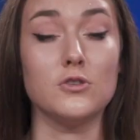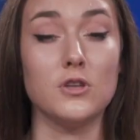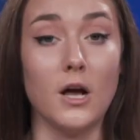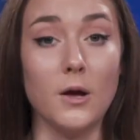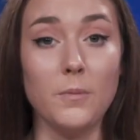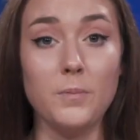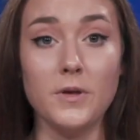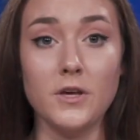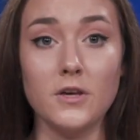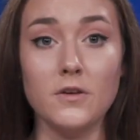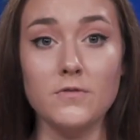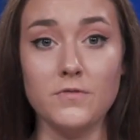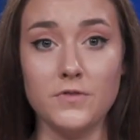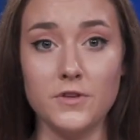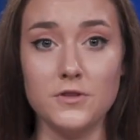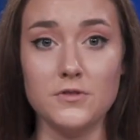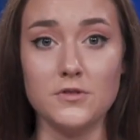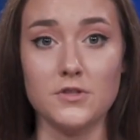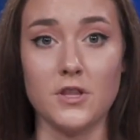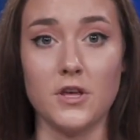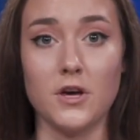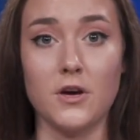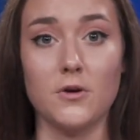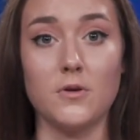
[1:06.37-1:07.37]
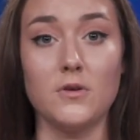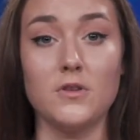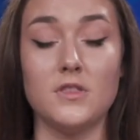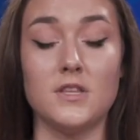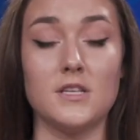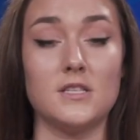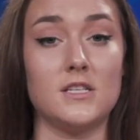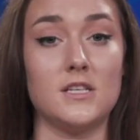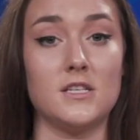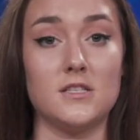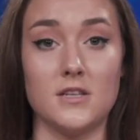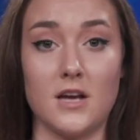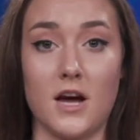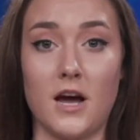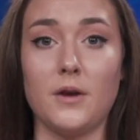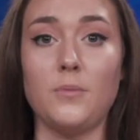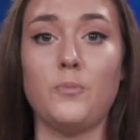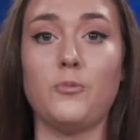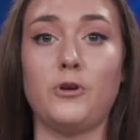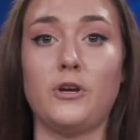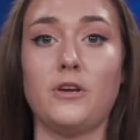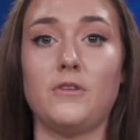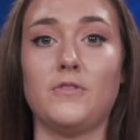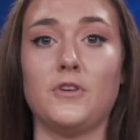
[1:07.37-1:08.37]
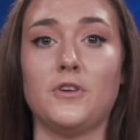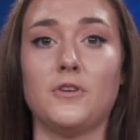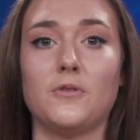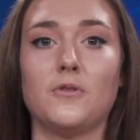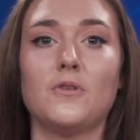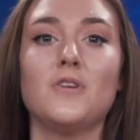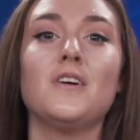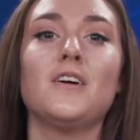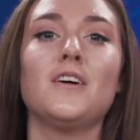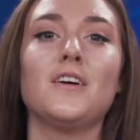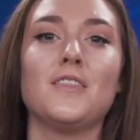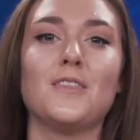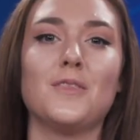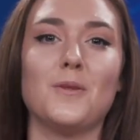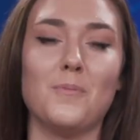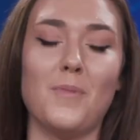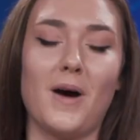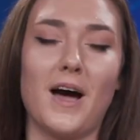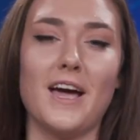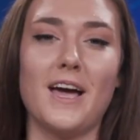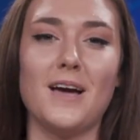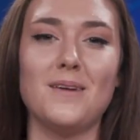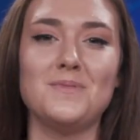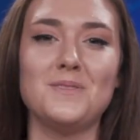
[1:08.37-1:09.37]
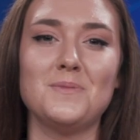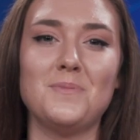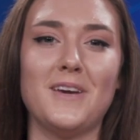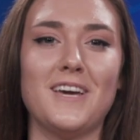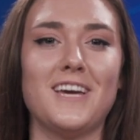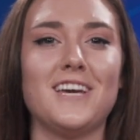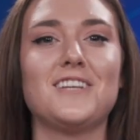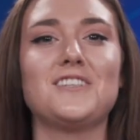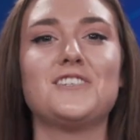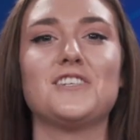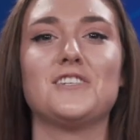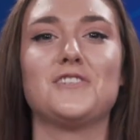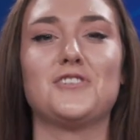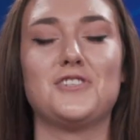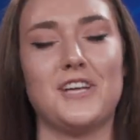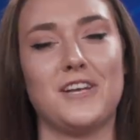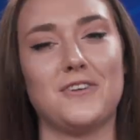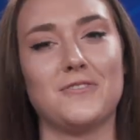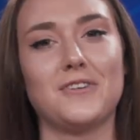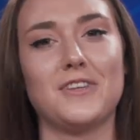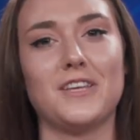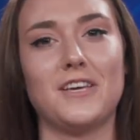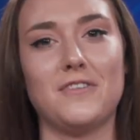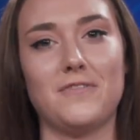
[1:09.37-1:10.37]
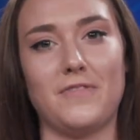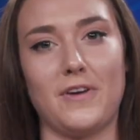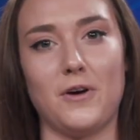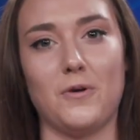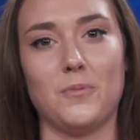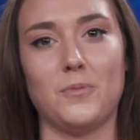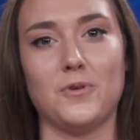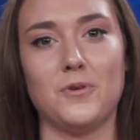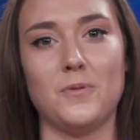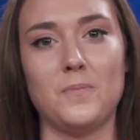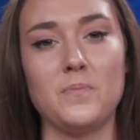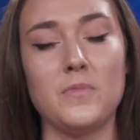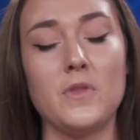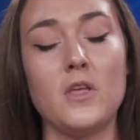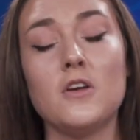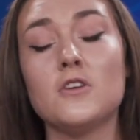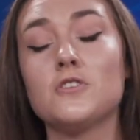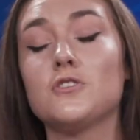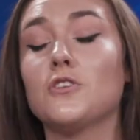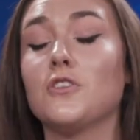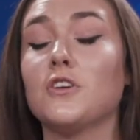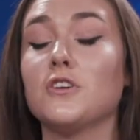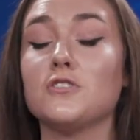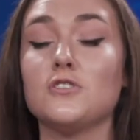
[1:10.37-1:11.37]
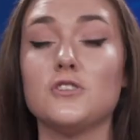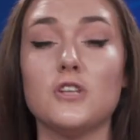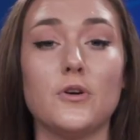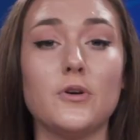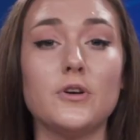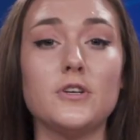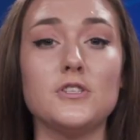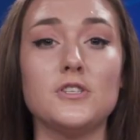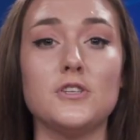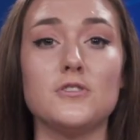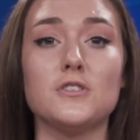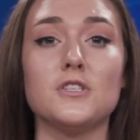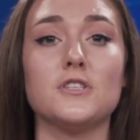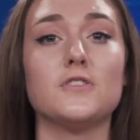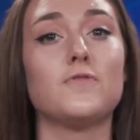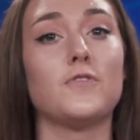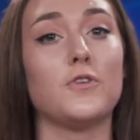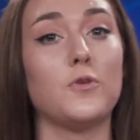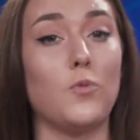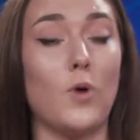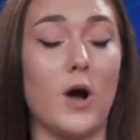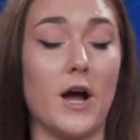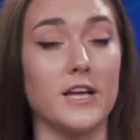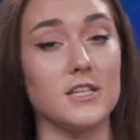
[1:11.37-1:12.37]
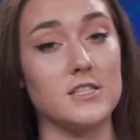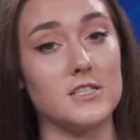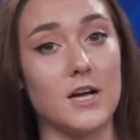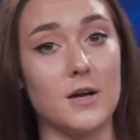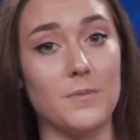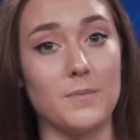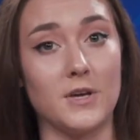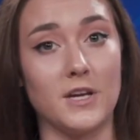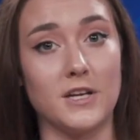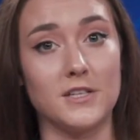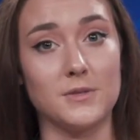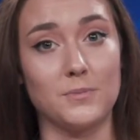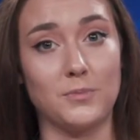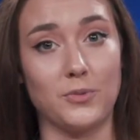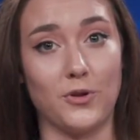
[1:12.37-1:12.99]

Do not be confused though, this is not a preview. The MyApps page is generally available, so there's no excuses for why it's not being